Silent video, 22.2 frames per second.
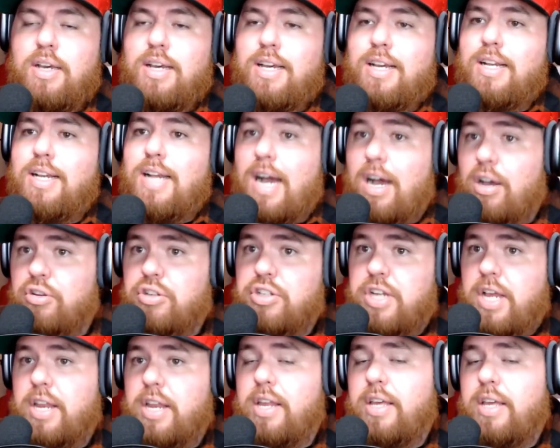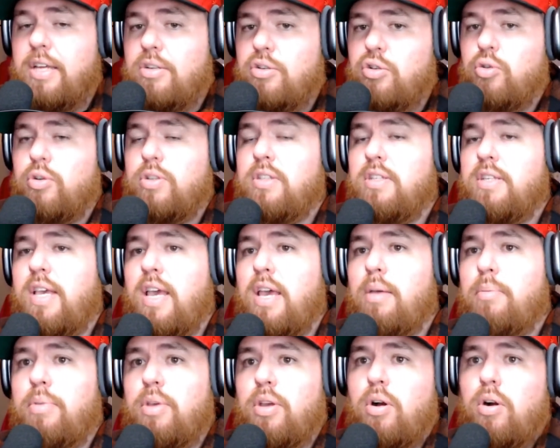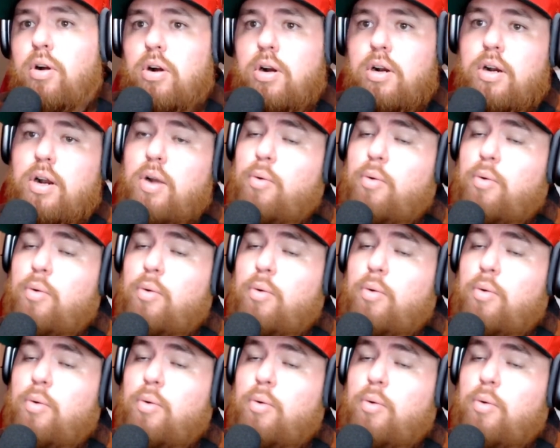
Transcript: Kyle Shanahan joins KNBR